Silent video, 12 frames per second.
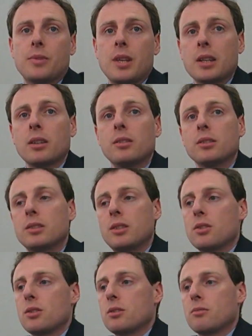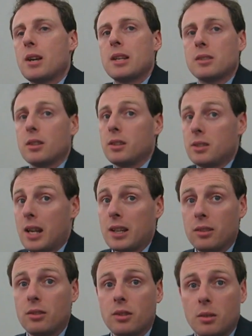Technical decisions rest in the technical
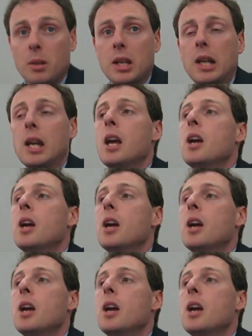sure, committee. Sure.